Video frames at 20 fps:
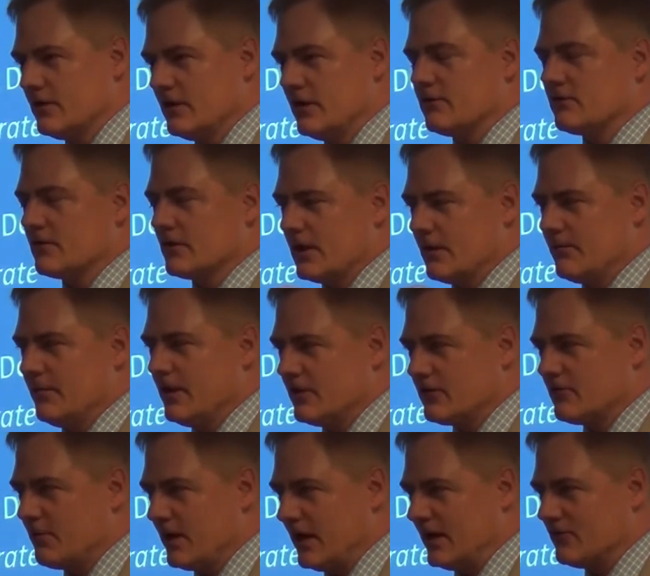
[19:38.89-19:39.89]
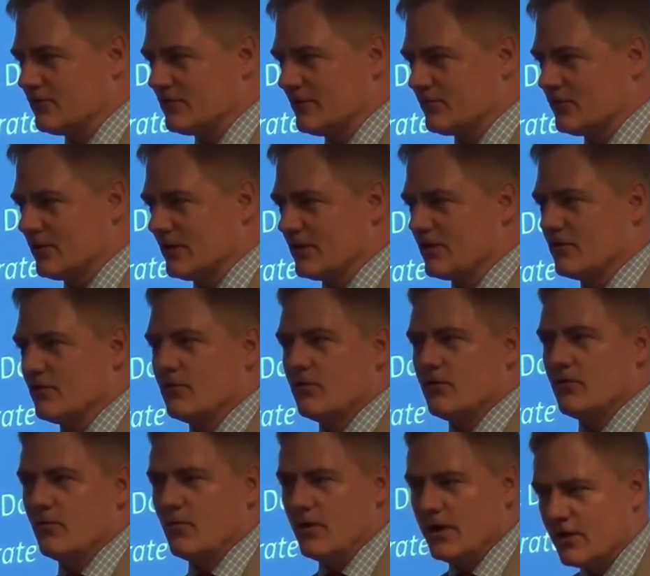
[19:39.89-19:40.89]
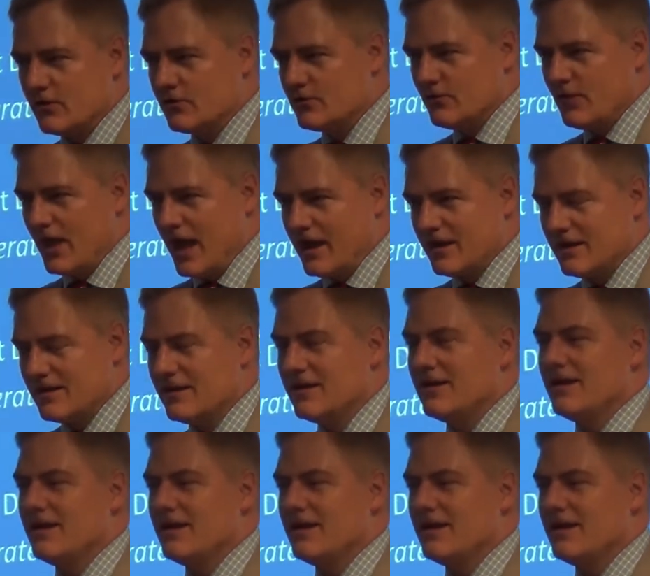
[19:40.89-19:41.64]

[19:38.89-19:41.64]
He said, let me explain something. We don't do that.